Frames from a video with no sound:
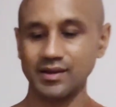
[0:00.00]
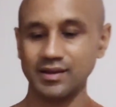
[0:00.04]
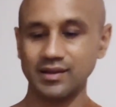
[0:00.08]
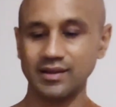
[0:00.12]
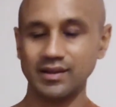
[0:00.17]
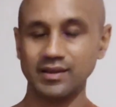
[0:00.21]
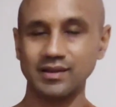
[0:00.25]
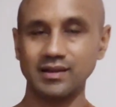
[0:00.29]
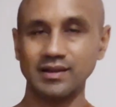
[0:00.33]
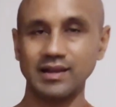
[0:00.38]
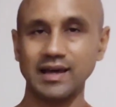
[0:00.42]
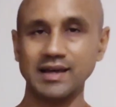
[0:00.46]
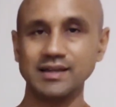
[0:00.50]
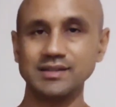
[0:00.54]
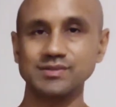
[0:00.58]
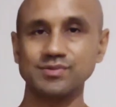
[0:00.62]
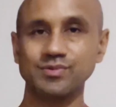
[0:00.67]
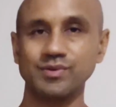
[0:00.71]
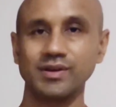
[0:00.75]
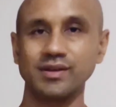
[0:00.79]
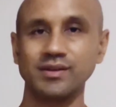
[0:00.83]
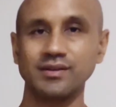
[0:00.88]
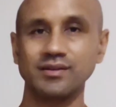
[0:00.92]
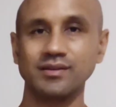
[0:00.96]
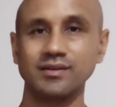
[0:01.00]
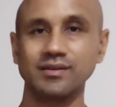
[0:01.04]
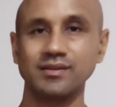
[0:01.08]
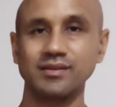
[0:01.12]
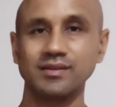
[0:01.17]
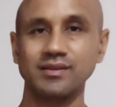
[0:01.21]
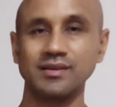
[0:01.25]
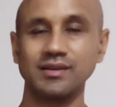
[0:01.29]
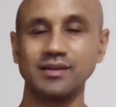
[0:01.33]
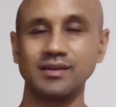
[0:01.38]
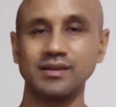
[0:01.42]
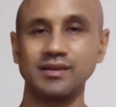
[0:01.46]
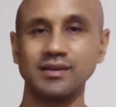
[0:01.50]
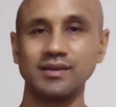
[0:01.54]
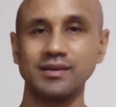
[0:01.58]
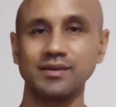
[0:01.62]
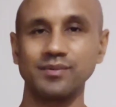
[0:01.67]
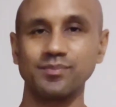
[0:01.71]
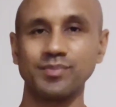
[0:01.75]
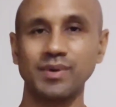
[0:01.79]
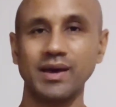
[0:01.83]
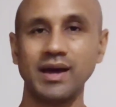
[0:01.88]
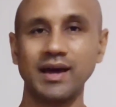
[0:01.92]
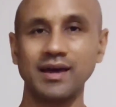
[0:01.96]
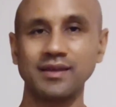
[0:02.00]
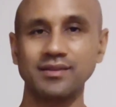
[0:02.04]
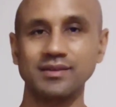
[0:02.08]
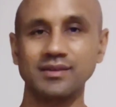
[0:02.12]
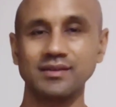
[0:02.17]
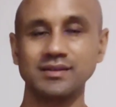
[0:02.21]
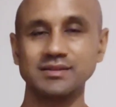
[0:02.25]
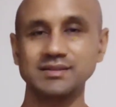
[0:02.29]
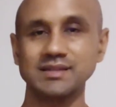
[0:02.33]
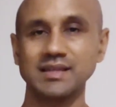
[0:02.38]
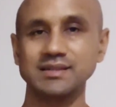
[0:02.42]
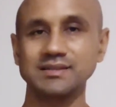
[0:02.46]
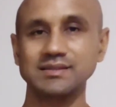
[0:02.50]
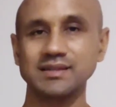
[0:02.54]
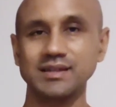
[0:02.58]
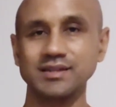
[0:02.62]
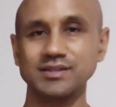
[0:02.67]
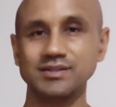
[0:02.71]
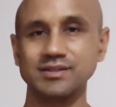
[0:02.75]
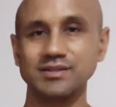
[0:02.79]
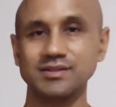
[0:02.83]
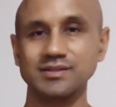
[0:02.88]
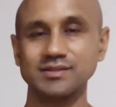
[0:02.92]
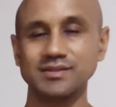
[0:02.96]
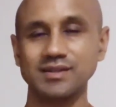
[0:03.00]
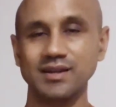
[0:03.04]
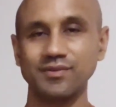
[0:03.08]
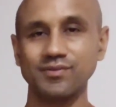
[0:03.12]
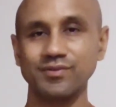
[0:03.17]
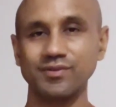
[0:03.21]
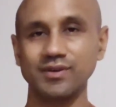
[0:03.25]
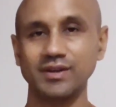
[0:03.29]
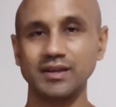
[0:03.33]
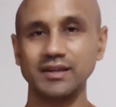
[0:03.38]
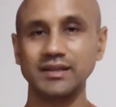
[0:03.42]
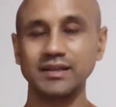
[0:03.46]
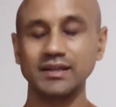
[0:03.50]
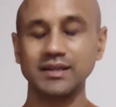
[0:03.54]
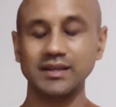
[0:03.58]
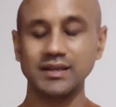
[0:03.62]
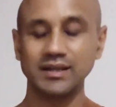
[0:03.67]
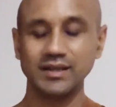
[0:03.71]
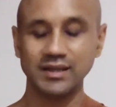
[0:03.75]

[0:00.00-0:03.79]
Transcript: Now the last one, the path to the cessation of suffering.